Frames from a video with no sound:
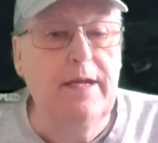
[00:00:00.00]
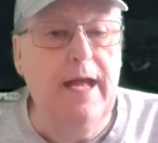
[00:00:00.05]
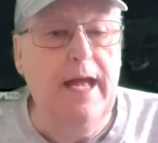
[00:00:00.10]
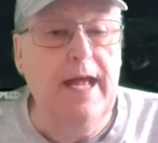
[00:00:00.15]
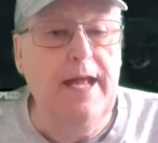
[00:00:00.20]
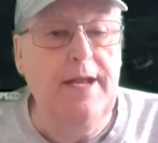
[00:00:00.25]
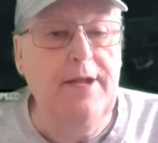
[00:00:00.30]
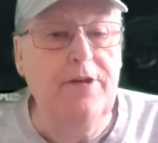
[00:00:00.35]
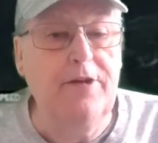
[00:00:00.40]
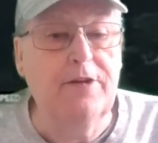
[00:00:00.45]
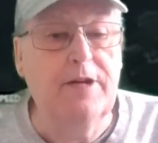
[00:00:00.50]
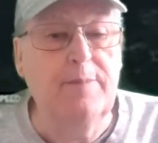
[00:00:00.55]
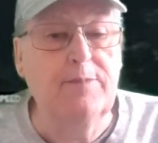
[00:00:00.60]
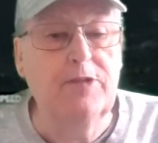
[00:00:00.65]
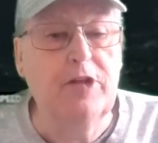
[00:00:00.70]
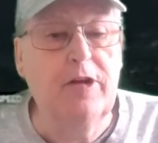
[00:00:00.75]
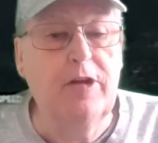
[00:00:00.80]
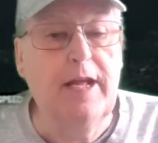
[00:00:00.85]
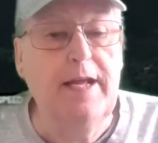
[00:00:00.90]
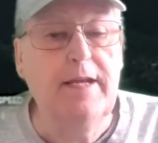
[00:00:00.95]
And here
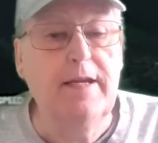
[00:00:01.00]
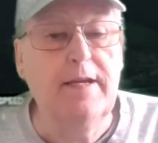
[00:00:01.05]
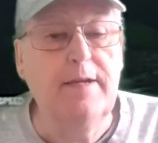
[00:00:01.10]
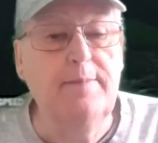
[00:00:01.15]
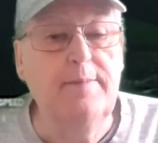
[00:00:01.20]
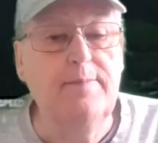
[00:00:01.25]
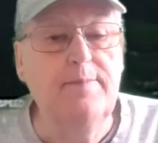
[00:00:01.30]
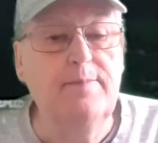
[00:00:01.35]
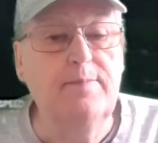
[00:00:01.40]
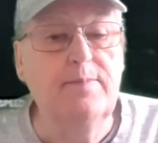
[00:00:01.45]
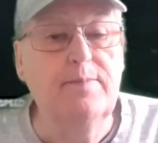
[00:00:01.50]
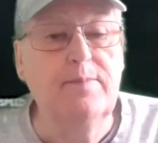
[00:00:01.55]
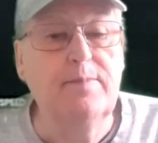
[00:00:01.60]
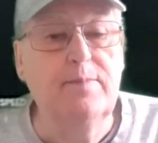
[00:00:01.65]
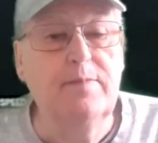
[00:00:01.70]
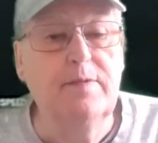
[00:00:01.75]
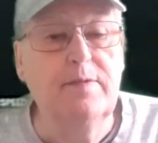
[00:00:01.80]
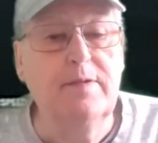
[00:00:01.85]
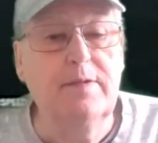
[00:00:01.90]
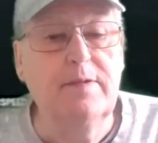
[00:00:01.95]
comes our lake.
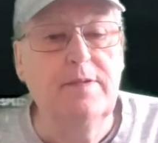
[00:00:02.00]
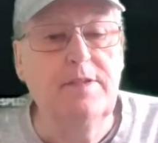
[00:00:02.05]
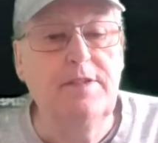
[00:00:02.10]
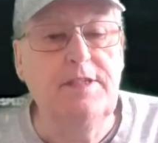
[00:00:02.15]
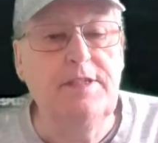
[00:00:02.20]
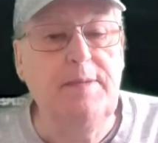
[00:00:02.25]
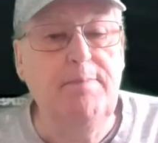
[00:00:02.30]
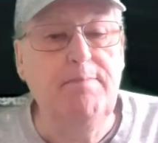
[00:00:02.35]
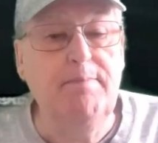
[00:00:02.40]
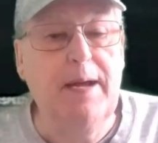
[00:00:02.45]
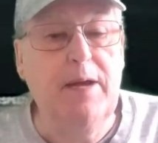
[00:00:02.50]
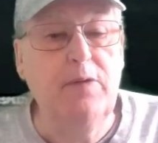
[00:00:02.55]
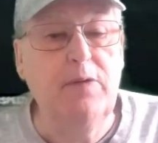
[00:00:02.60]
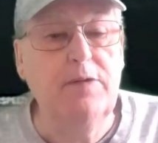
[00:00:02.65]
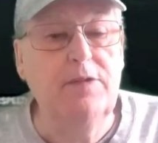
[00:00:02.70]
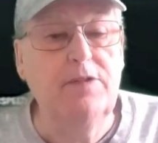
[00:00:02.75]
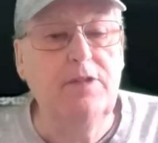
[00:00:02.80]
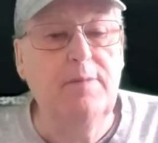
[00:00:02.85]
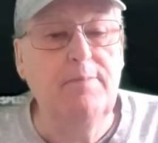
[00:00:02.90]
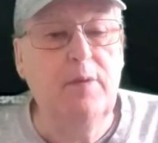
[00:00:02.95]
Steep
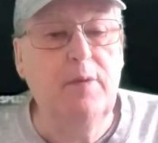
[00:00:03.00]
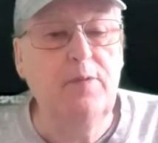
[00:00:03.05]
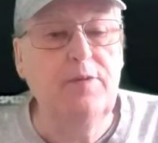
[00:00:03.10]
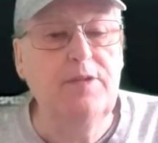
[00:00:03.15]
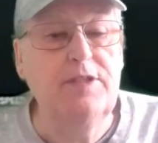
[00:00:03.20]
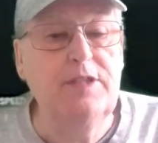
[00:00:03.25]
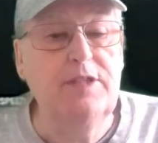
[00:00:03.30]
mountains on both